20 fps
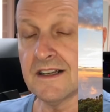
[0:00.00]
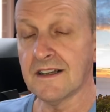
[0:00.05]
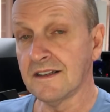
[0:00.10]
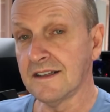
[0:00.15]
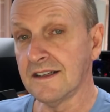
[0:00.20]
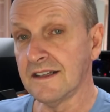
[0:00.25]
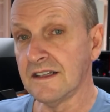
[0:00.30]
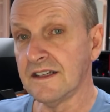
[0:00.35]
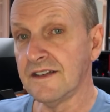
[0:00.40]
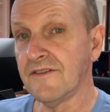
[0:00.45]

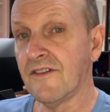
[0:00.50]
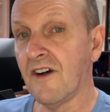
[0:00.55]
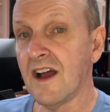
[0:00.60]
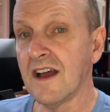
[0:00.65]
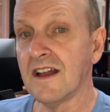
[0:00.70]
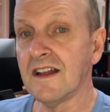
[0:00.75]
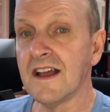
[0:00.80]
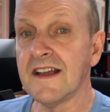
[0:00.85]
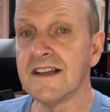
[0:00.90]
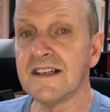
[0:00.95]
Clearly
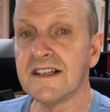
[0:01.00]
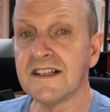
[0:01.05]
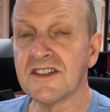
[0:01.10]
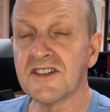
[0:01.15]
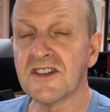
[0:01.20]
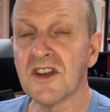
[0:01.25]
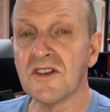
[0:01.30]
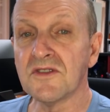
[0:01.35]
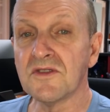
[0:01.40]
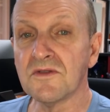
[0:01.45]
violating
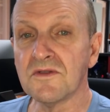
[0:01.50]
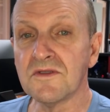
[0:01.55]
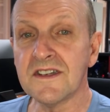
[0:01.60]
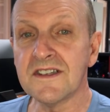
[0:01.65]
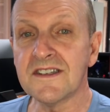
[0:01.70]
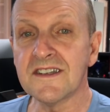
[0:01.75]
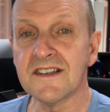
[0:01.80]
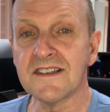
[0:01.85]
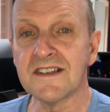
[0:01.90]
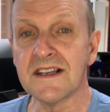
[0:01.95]
social
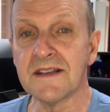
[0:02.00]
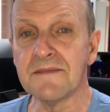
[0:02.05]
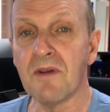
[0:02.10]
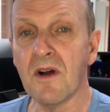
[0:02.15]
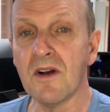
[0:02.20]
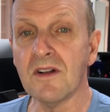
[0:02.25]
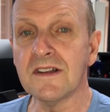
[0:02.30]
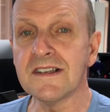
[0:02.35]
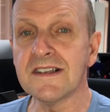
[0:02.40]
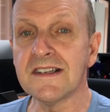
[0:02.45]
distancing
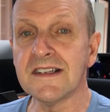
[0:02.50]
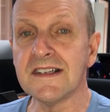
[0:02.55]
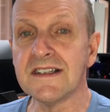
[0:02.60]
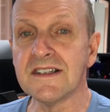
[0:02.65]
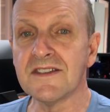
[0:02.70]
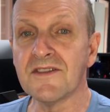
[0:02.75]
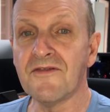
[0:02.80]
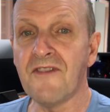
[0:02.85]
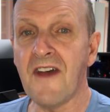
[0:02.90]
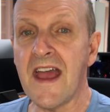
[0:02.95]

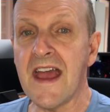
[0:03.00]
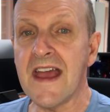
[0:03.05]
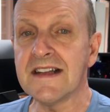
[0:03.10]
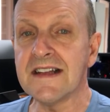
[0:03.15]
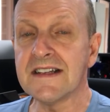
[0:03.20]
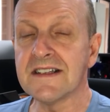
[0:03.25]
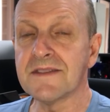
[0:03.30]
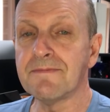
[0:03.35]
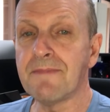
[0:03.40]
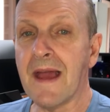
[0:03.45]
policies,
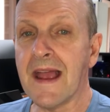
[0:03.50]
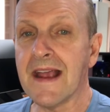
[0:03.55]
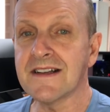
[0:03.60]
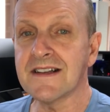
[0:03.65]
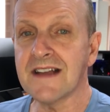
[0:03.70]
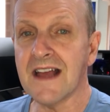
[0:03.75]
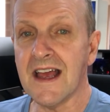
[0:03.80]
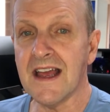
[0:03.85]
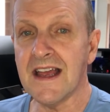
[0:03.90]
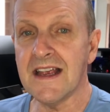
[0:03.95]
fans packed
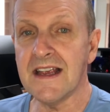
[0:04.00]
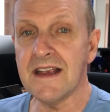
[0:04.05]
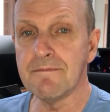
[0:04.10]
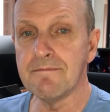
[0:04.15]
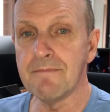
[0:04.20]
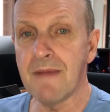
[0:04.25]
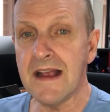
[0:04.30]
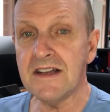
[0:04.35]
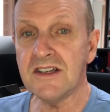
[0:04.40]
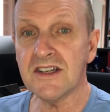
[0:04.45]
a
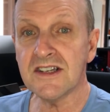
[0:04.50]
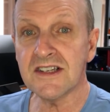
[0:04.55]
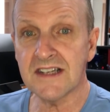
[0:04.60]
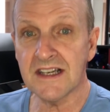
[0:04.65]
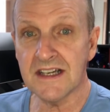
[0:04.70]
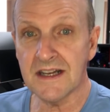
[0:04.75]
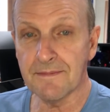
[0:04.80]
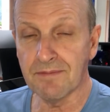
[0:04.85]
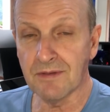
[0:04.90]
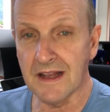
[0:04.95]
major
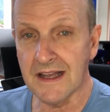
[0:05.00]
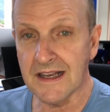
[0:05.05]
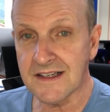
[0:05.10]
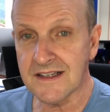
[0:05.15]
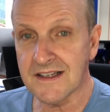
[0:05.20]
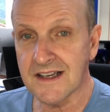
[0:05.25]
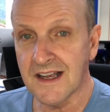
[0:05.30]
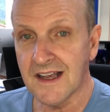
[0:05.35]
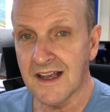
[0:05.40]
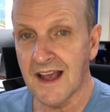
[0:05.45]

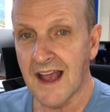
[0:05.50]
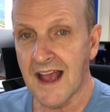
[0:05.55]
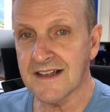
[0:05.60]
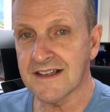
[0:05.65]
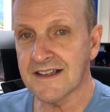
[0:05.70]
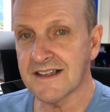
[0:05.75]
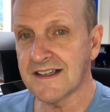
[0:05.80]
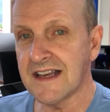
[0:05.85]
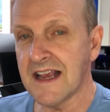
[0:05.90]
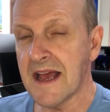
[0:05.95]
cineplex at
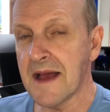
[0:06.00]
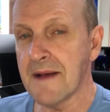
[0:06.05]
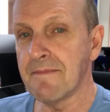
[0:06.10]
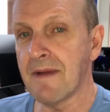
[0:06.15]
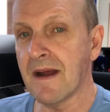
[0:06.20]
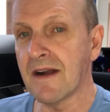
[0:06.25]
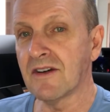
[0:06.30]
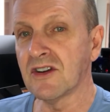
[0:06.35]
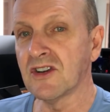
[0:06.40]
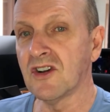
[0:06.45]
Siam
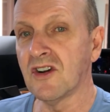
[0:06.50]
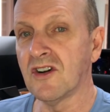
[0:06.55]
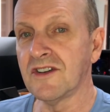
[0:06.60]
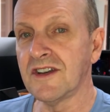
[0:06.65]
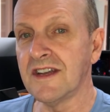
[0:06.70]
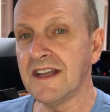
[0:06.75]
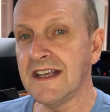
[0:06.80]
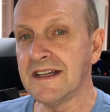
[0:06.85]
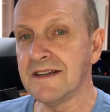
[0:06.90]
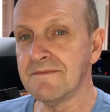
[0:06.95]
Paragon
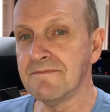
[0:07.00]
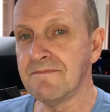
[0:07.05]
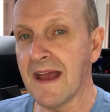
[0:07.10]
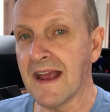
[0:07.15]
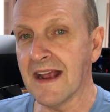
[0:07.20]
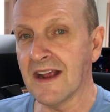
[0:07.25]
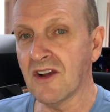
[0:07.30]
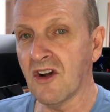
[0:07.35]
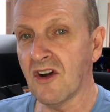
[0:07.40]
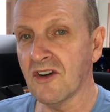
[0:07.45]
in
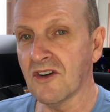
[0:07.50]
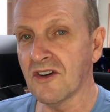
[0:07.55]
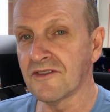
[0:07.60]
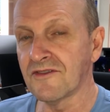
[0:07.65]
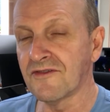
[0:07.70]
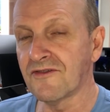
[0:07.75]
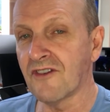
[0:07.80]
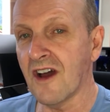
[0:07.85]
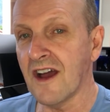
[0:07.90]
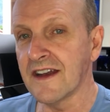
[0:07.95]
Bangkok on
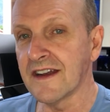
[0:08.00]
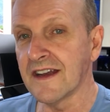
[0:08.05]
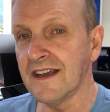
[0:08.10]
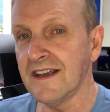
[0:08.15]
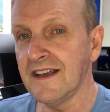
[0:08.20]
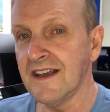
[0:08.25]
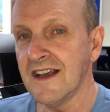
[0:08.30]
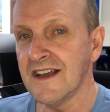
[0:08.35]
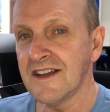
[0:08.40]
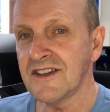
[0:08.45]
Friday
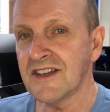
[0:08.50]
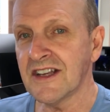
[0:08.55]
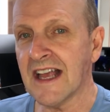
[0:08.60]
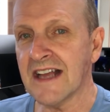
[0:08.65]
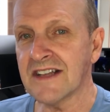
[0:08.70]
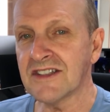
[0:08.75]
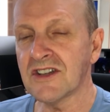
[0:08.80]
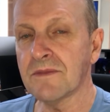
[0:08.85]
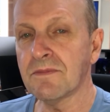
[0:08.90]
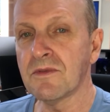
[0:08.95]
to
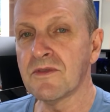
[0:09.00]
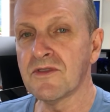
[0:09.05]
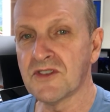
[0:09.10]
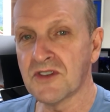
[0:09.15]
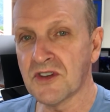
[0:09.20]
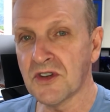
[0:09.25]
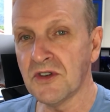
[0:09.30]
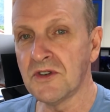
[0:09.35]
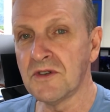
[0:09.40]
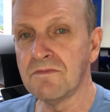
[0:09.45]
catch up with
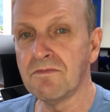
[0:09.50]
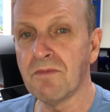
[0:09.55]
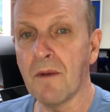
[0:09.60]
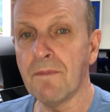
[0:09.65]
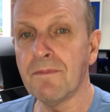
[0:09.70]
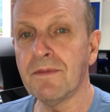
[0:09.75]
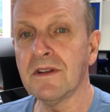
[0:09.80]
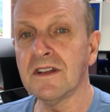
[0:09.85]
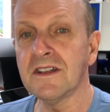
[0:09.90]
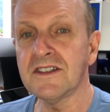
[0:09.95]
2
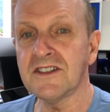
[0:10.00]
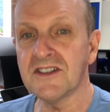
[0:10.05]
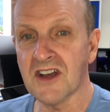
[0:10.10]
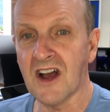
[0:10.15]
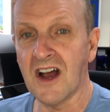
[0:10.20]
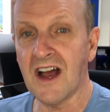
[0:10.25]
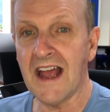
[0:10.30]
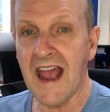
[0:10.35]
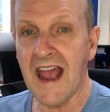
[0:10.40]
popular Thai